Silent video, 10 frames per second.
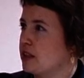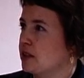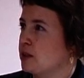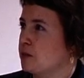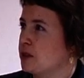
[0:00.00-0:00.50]

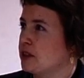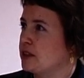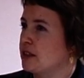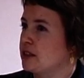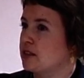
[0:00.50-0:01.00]

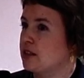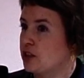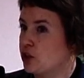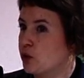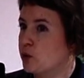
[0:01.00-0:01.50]
customers,
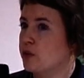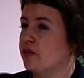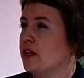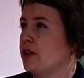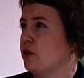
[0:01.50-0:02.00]
that show the
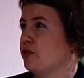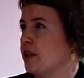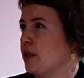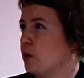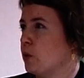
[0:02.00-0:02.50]
value of
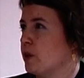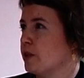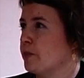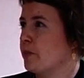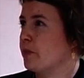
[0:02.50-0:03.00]
DataCore.